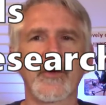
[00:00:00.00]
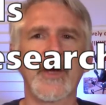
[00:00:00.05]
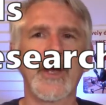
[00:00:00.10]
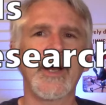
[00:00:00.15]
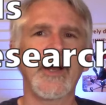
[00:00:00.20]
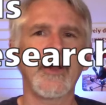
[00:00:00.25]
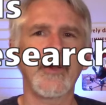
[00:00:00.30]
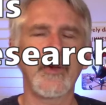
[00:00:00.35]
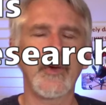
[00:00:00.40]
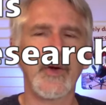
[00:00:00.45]

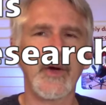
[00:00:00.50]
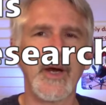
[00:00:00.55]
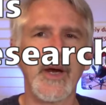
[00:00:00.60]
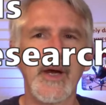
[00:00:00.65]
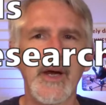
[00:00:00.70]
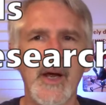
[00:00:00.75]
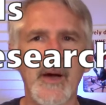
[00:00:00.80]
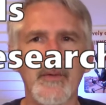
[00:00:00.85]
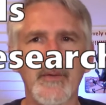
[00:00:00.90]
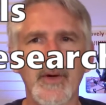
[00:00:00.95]
kind of
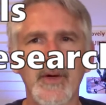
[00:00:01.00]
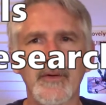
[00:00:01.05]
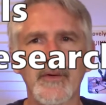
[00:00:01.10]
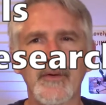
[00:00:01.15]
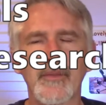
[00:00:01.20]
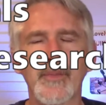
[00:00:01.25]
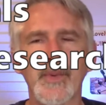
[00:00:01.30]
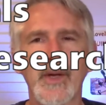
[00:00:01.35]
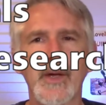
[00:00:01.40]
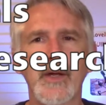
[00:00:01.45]
looking at
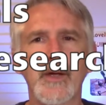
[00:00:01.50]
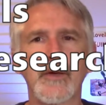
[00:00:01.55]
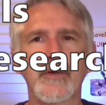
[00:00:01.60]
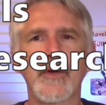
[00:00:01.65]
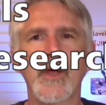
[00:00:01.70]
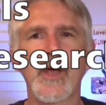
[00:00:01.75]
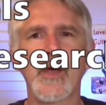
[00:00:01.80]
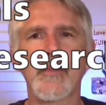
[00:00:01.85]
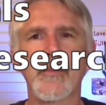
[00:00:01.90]
recipes,